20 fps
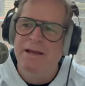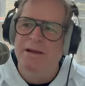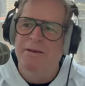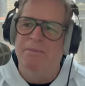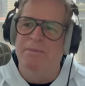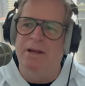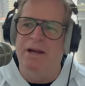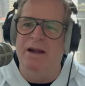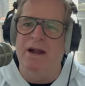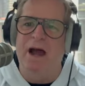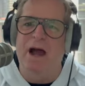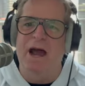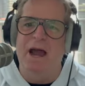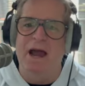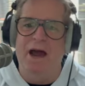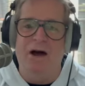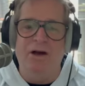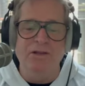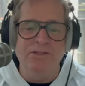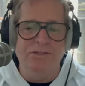But I
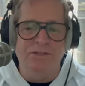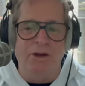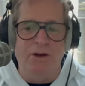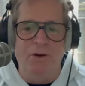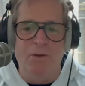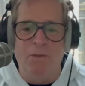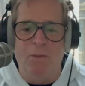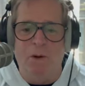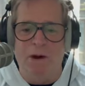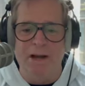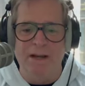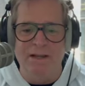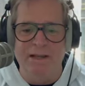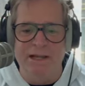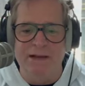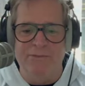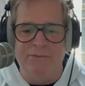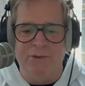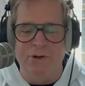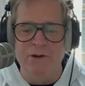also want to
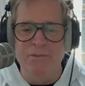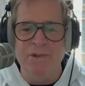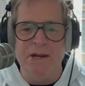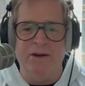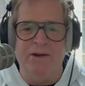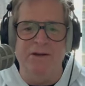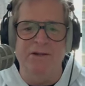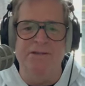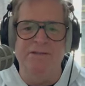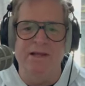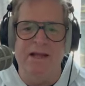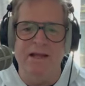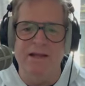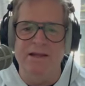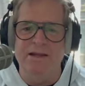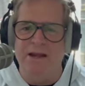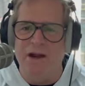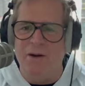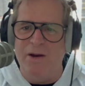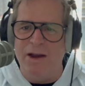leave room here and say,
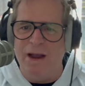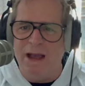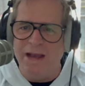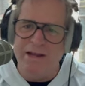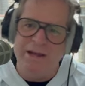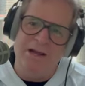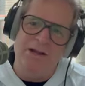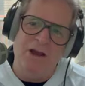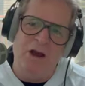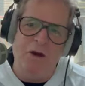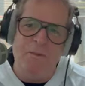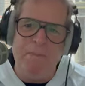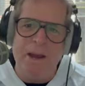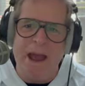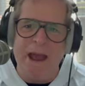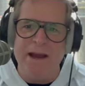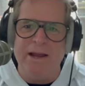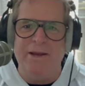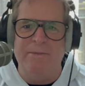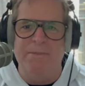you know what? I could go
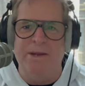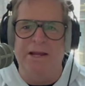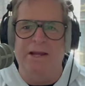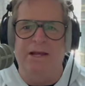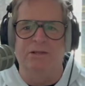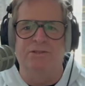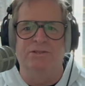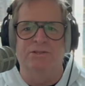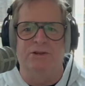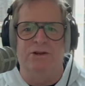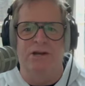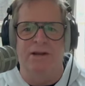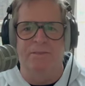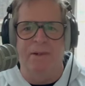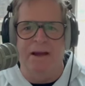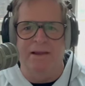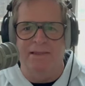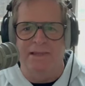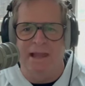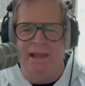back and be concerned
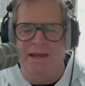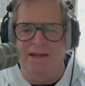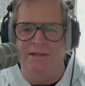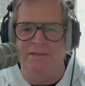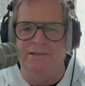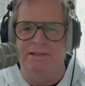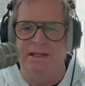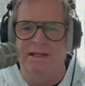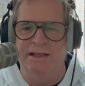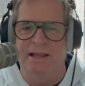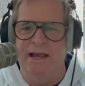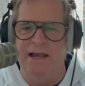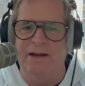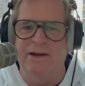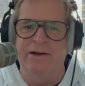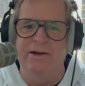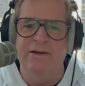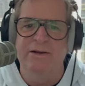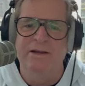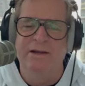about legacy
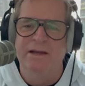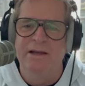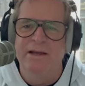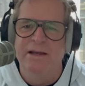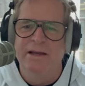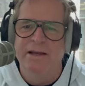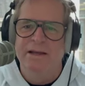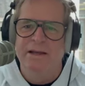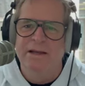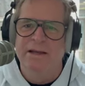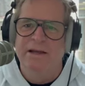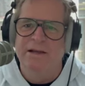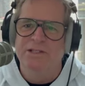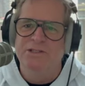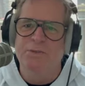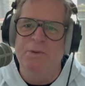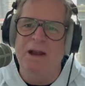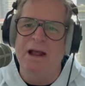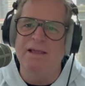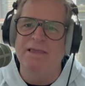later. It's
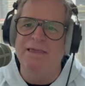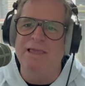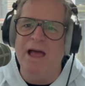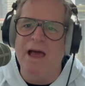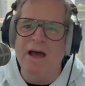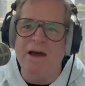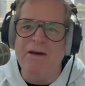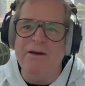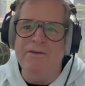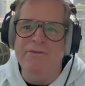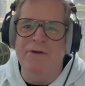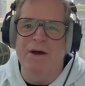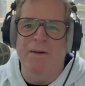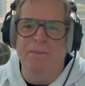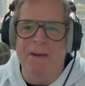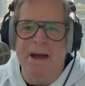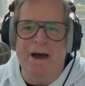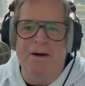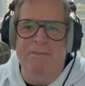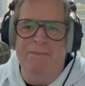what I love
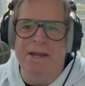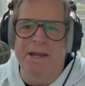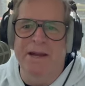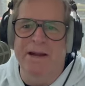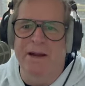about being